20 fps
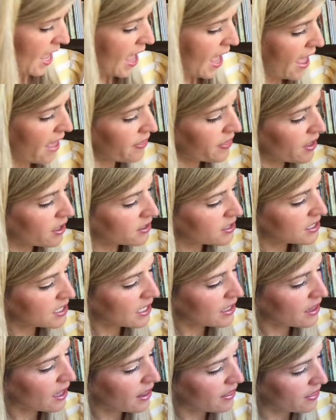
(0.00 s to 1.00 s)
And they'll see
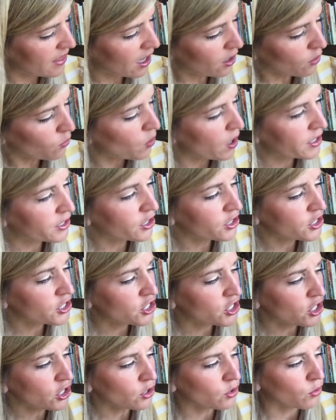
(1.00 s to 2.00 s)
that they're wonders
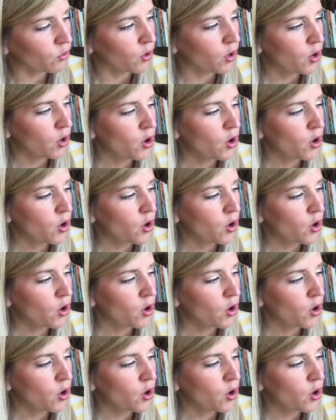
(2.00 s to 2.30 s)
too.